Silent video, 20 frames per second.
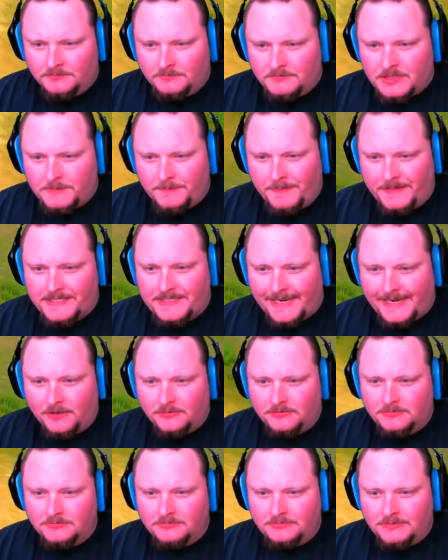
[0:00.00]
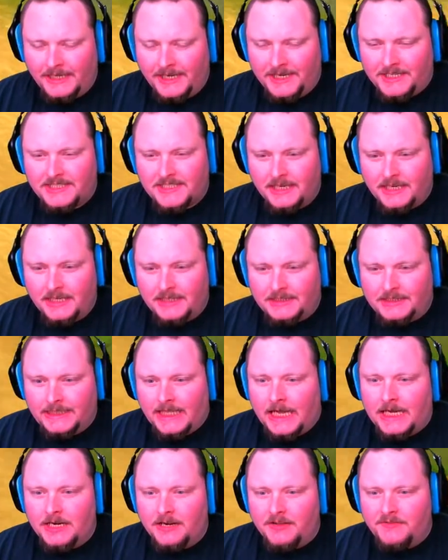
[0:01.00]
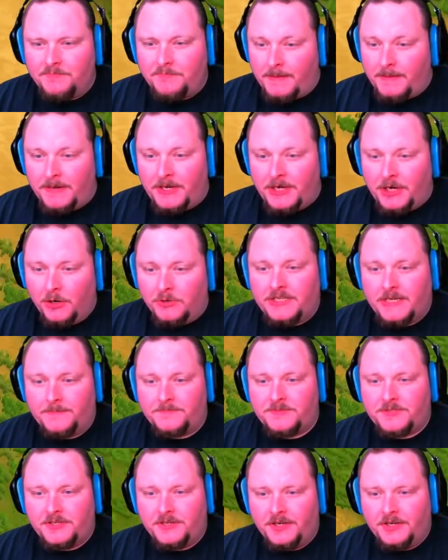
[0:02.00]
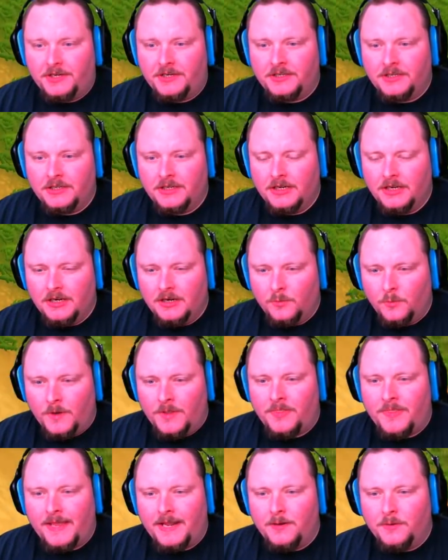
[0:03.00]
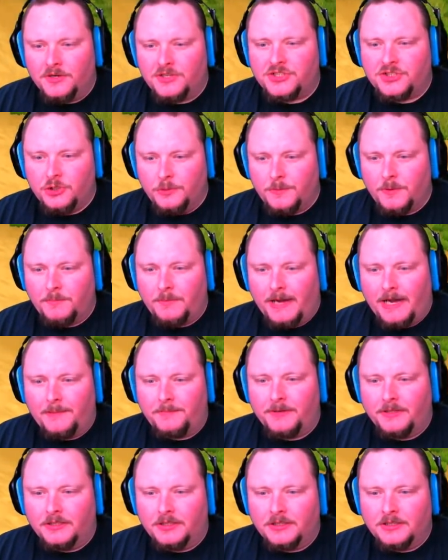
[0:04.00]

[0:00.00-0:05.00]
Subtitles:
spits out. And it's got a lot of BB no tips in here. When they were super popular,